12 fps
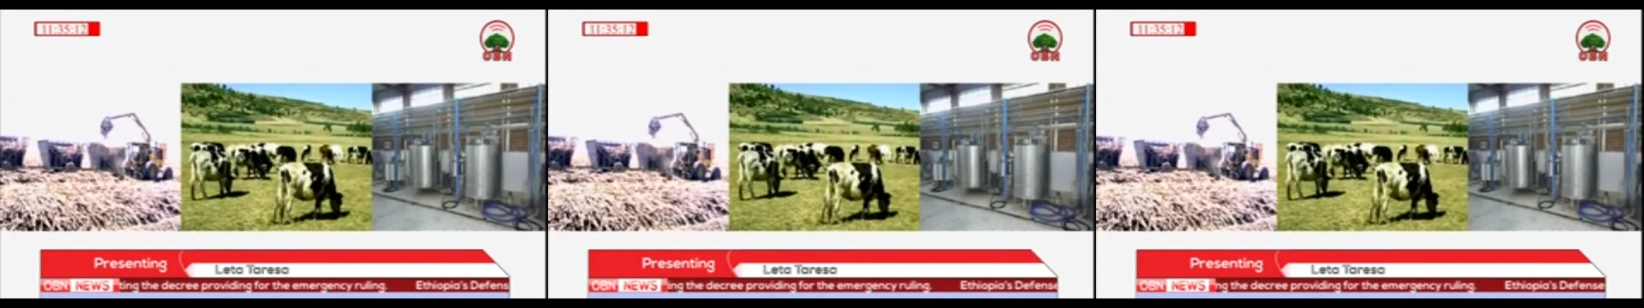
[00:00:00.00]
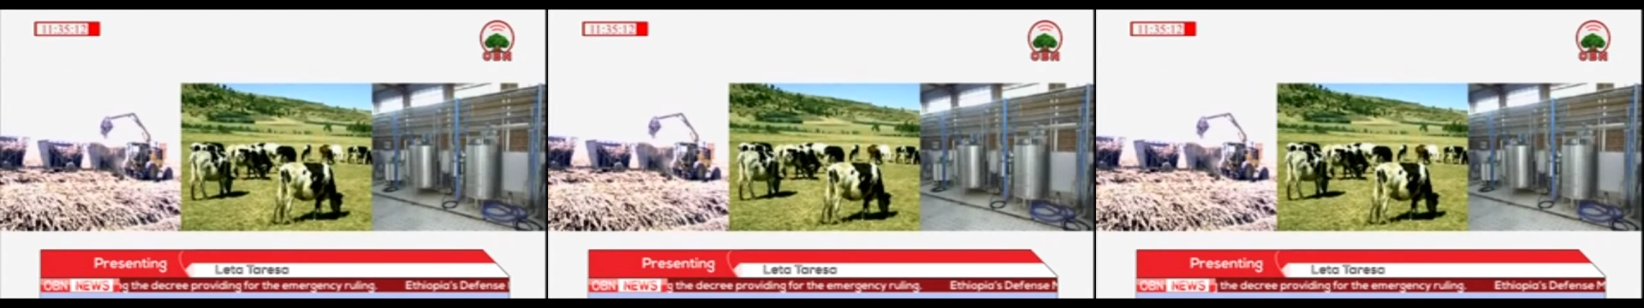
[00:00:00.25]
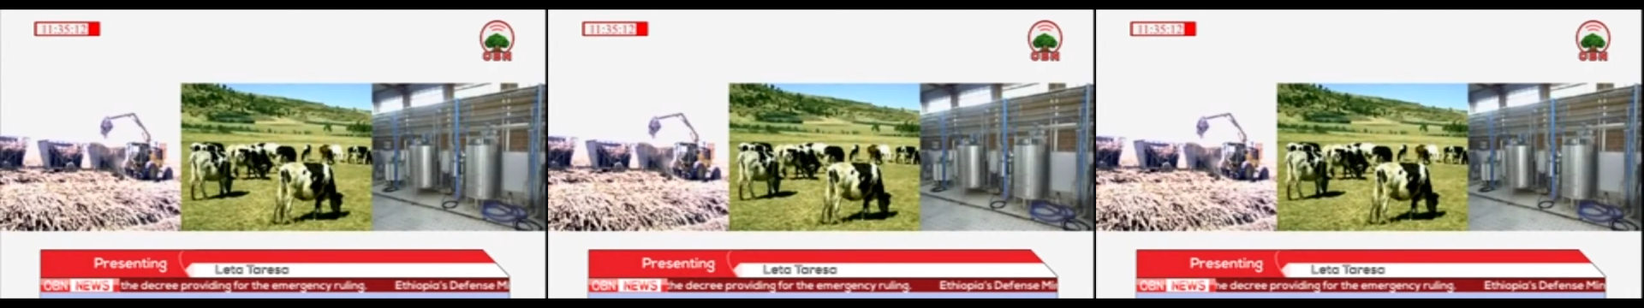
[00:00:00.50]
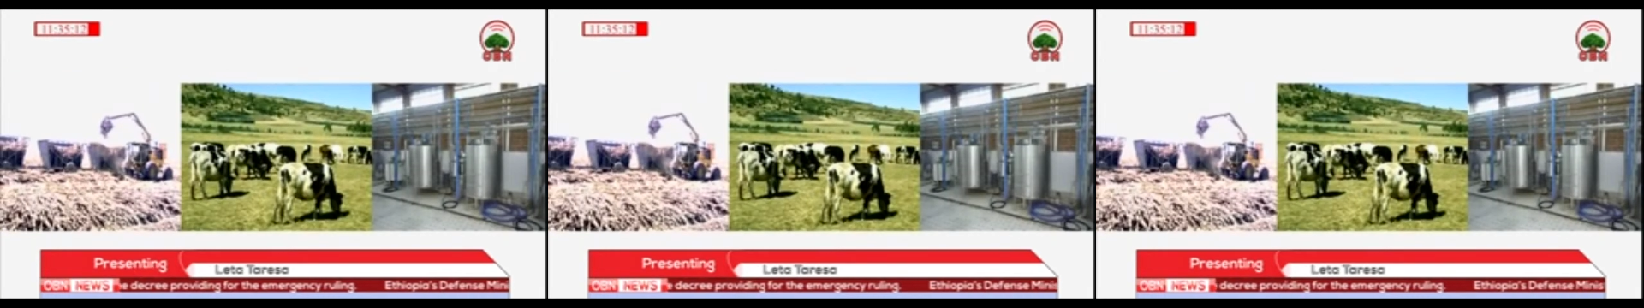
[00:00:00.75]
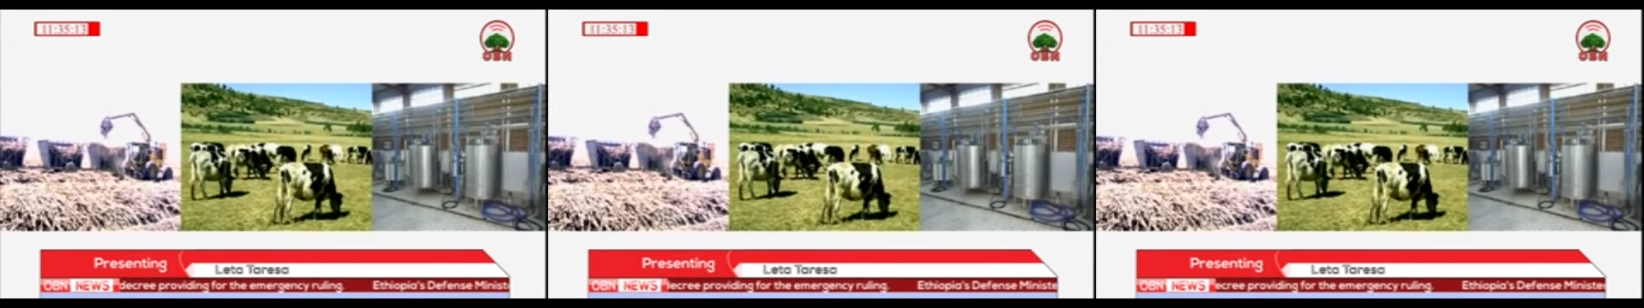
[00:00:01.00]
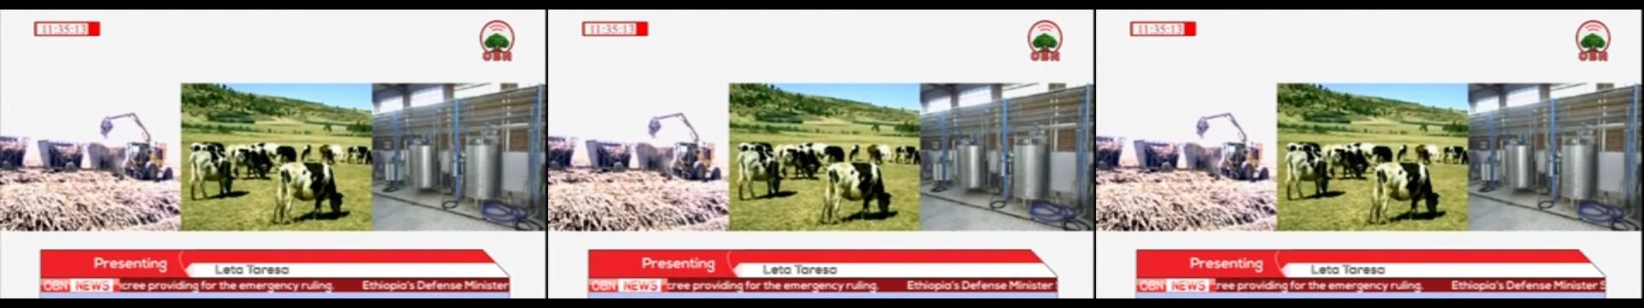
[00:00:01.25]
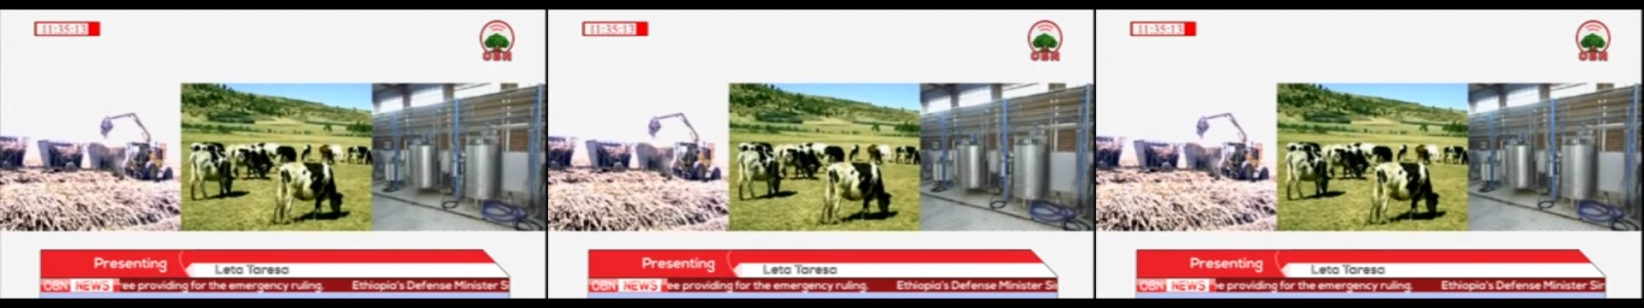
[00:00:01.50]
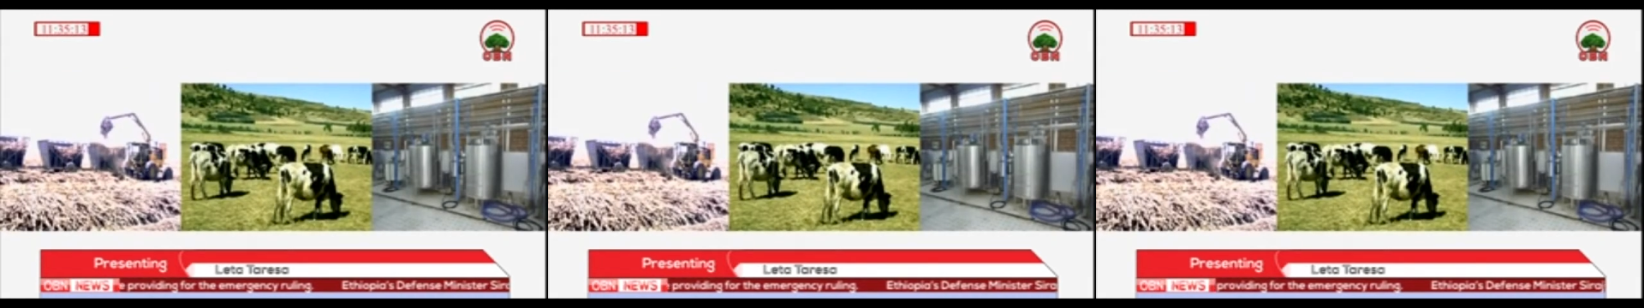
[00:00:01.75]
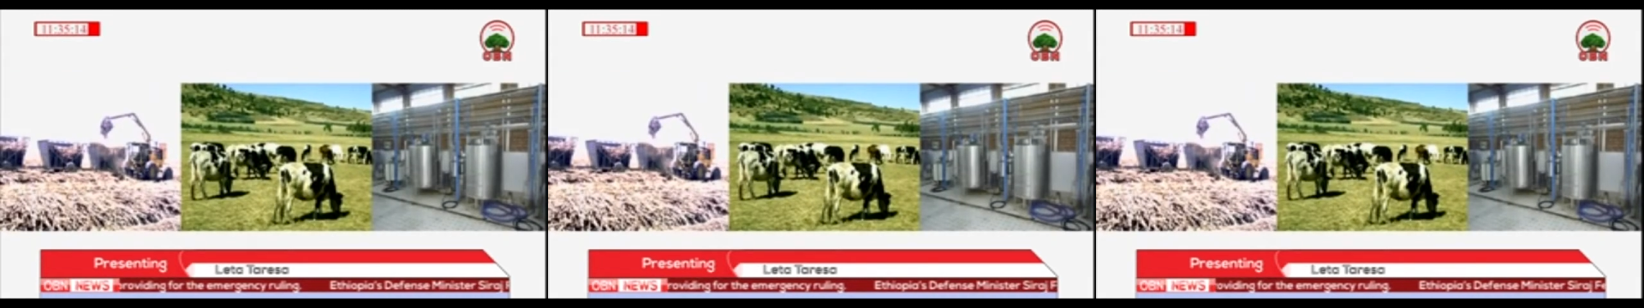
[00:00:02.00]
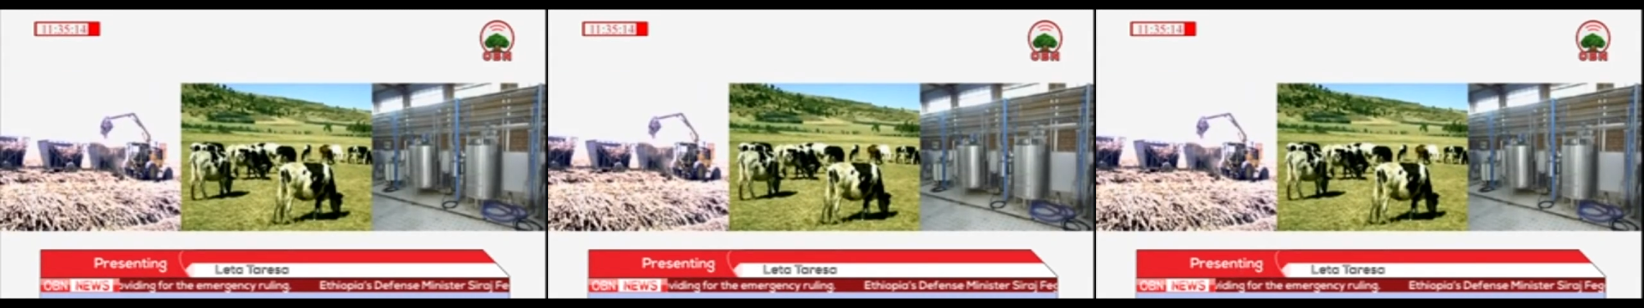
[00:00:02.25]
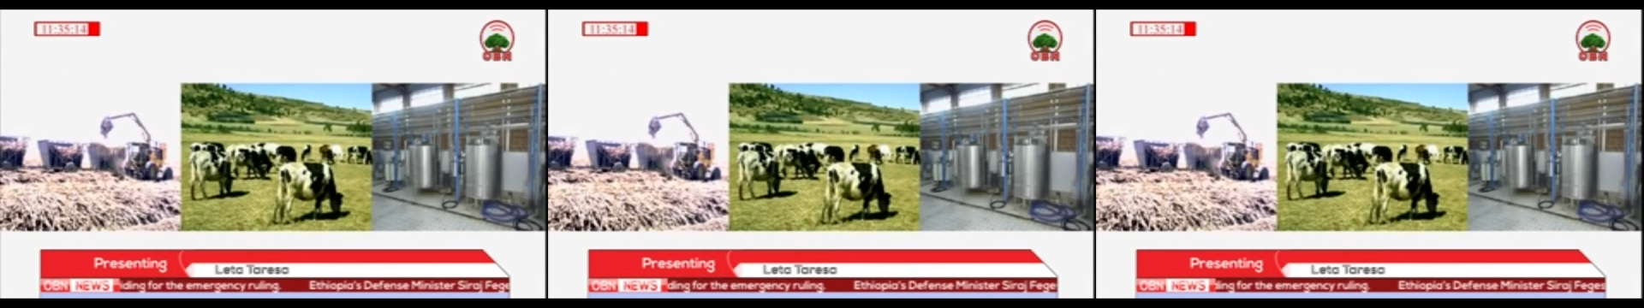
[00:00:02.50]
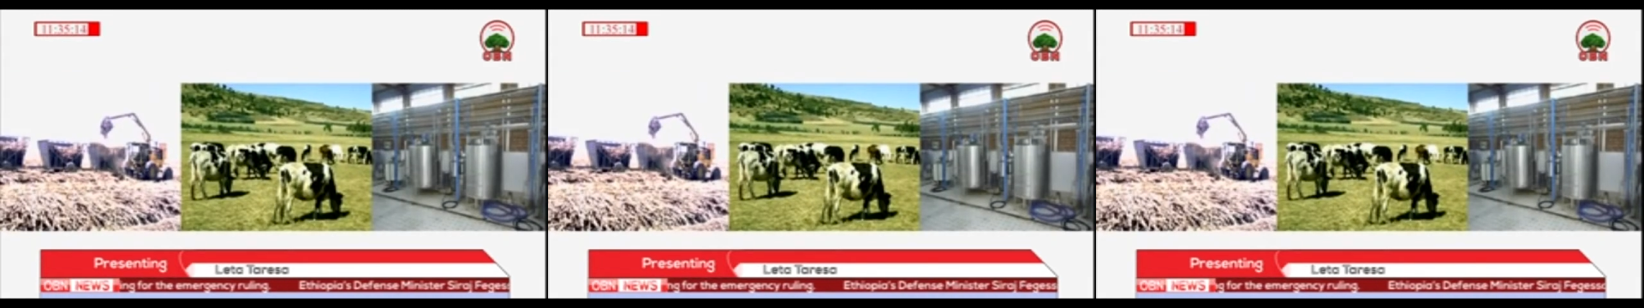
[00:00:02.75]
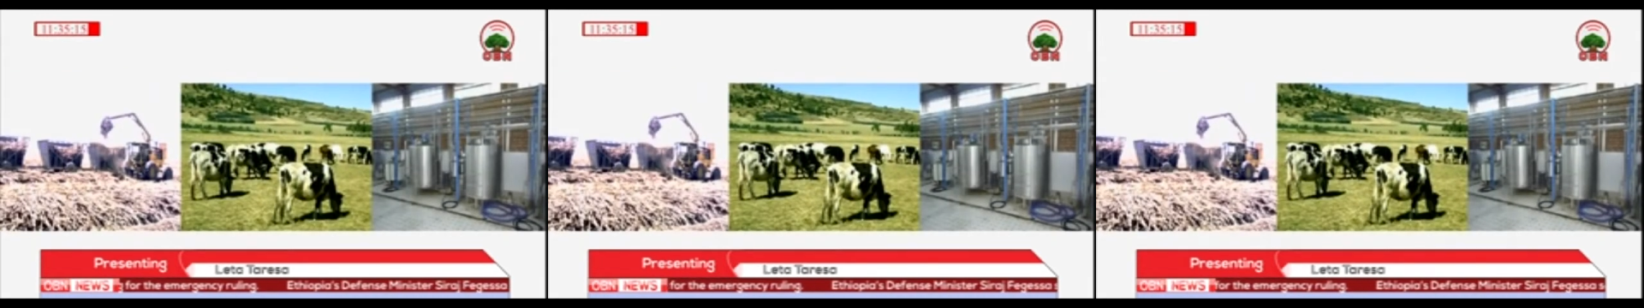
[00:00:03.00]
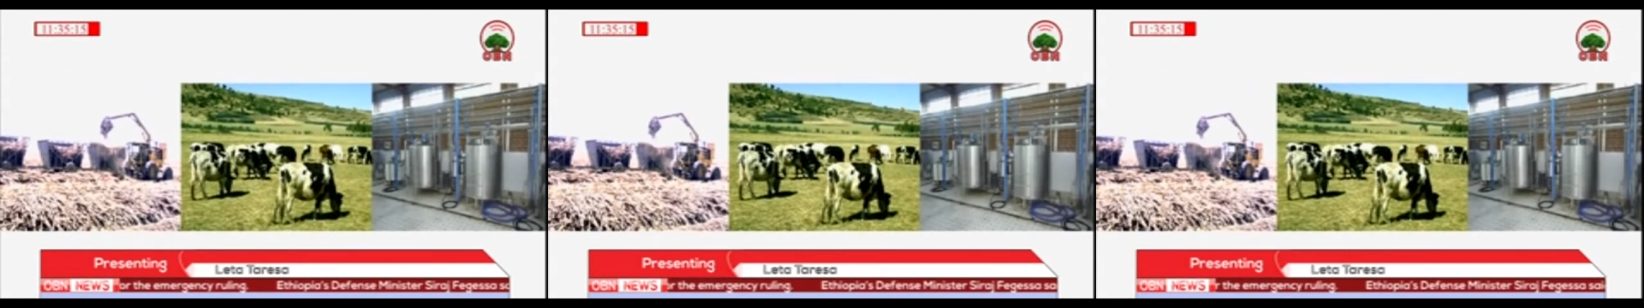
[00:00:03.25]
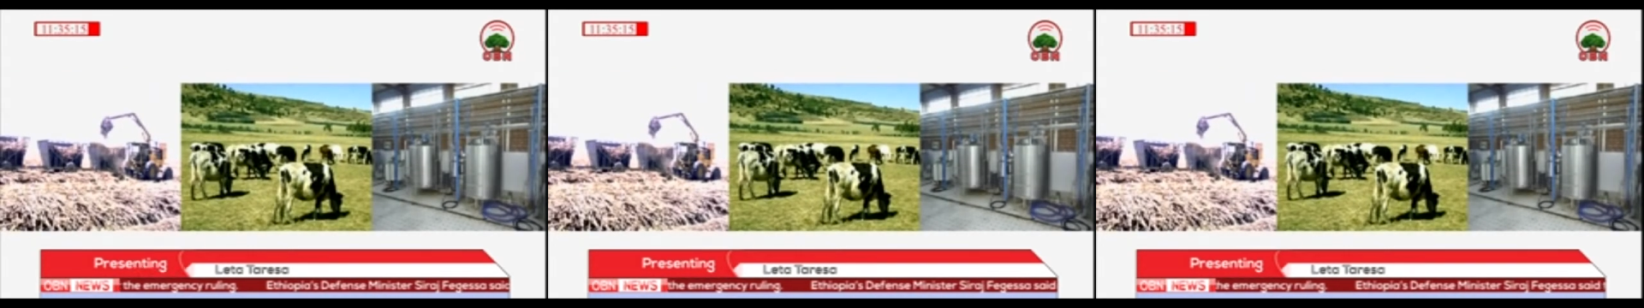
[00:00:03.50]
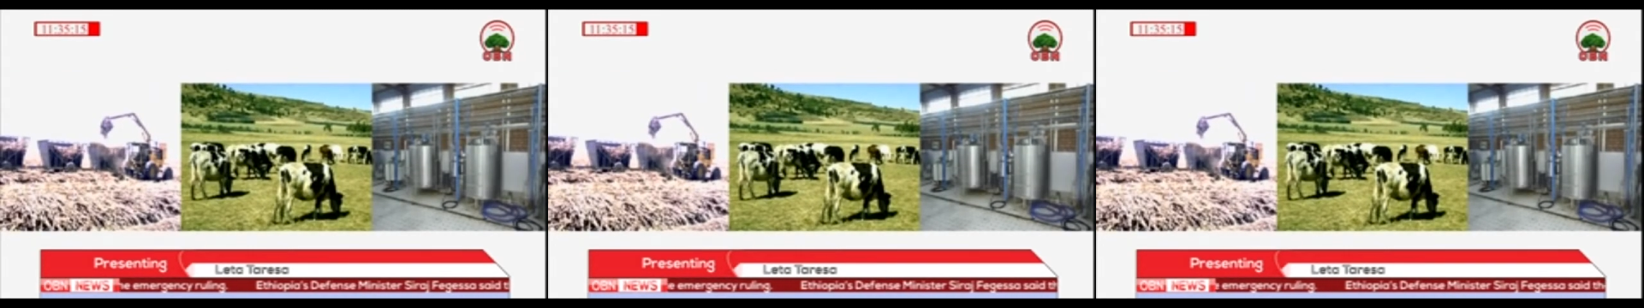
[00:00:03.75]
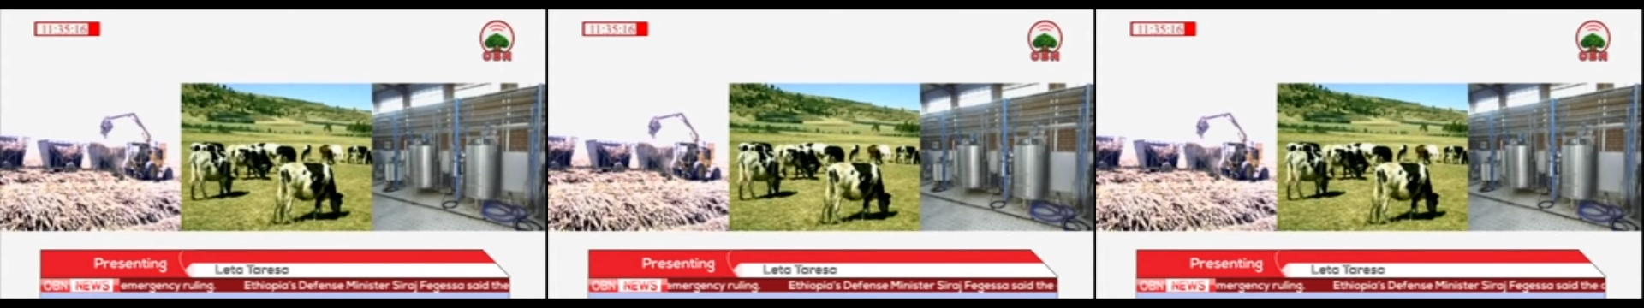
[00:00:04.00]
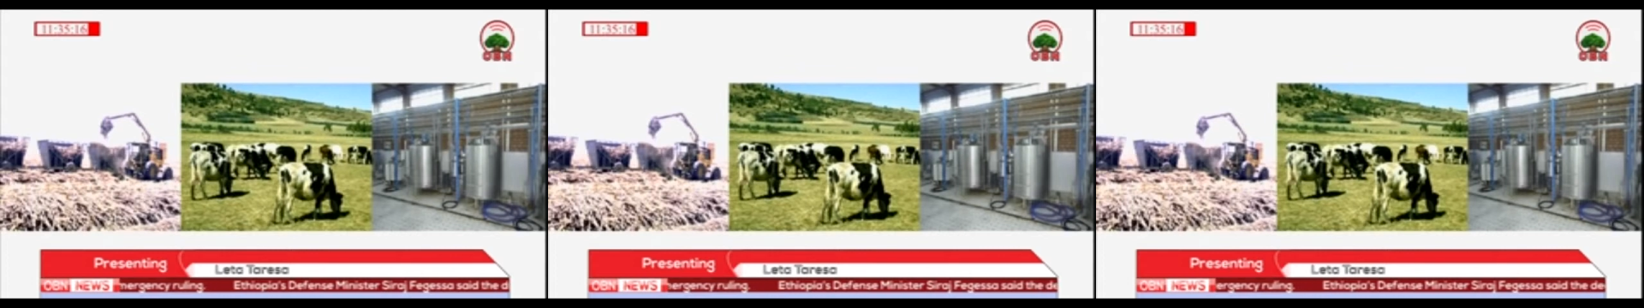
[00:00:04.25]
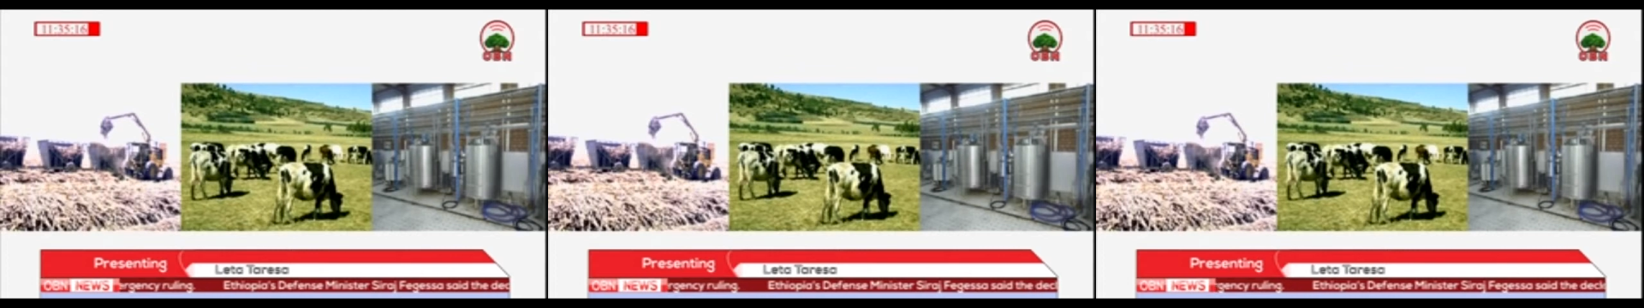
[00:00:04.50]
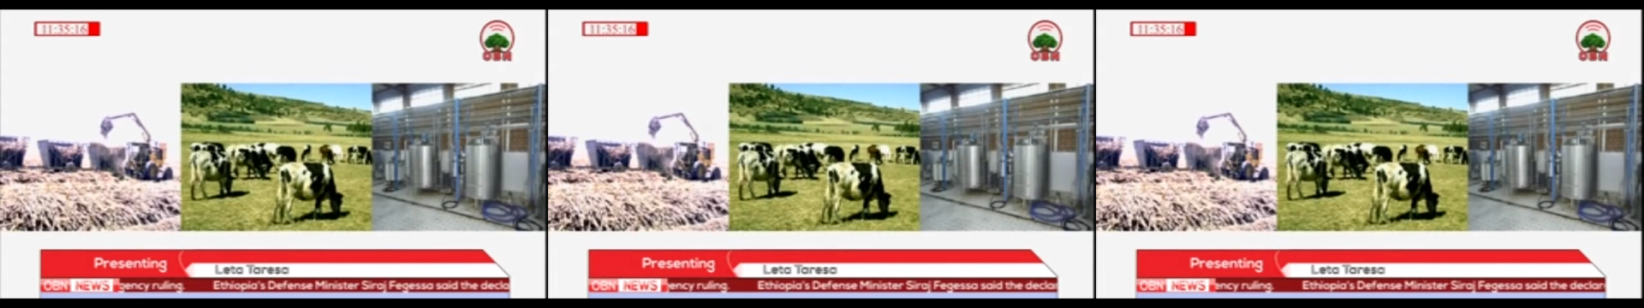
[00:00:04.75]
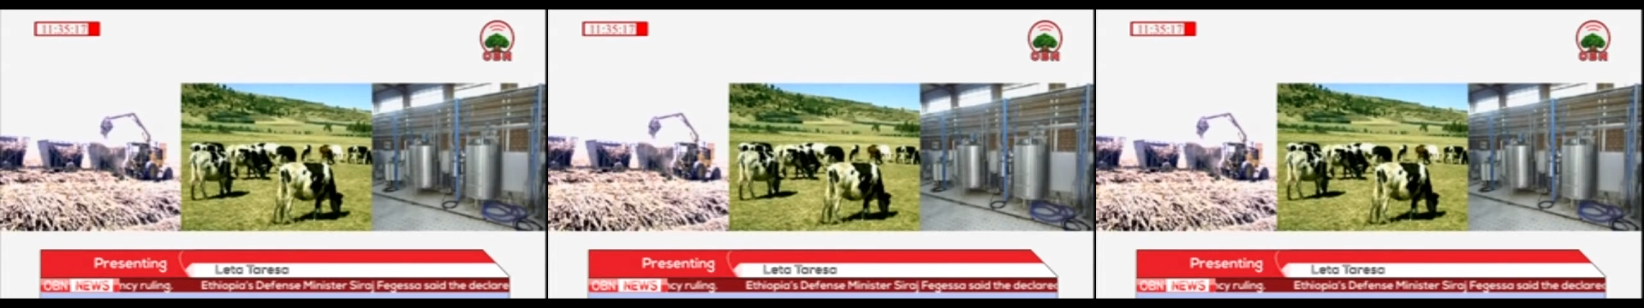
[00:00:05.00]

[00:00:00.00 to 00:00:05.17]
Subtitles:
Nobody's mouth can be seen.